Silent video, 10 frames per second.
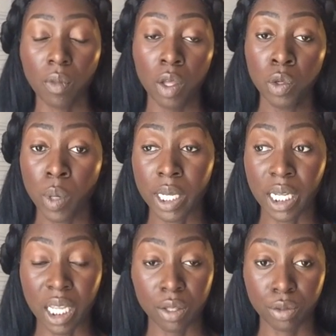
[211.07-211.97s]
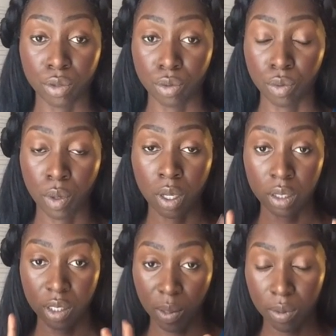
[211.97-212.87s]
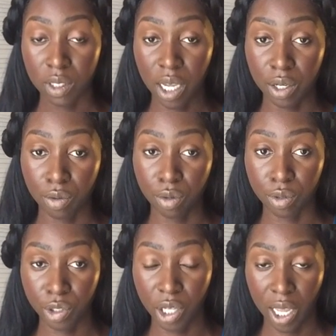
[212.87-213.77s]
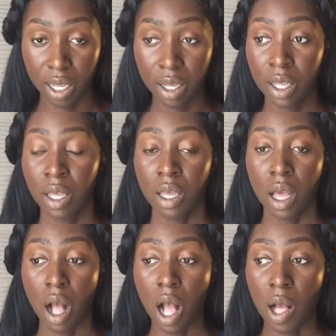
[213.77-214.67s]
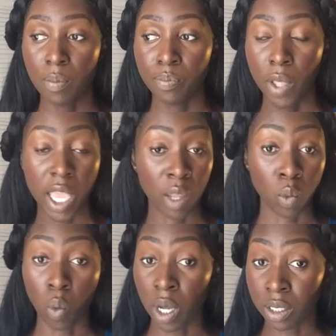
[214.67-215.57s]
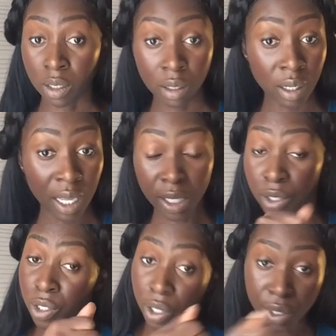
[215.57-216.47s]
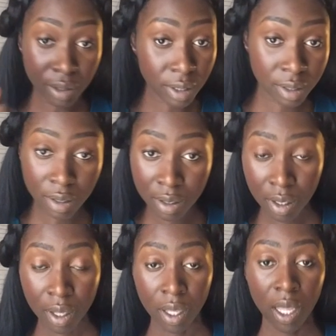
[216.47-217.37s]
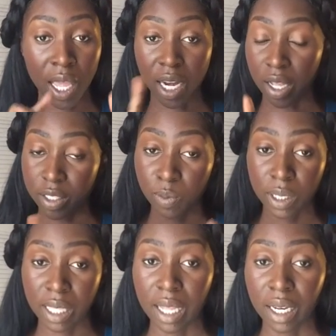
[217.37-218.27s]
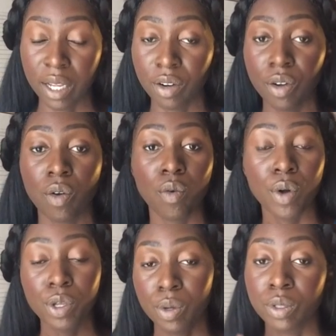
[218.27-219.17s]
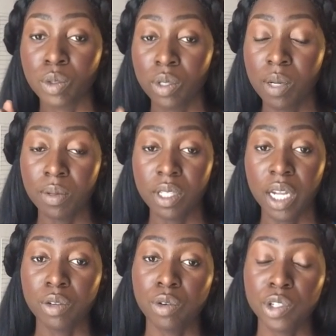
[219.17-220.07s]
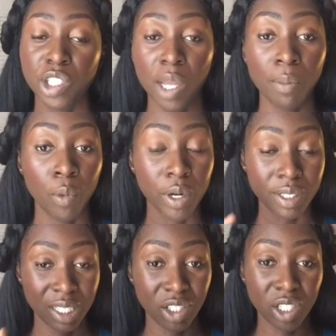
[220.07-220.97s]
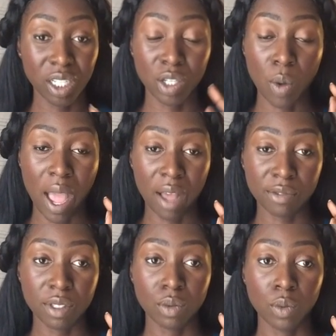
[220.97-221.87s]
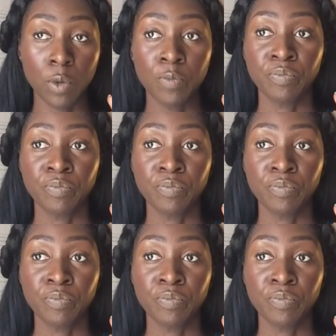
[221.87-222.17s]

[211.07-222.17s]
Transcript: You can either do double-sided crochet in one insert, and I'll explain that later, or you can do a double-sided crochet where essentially you have to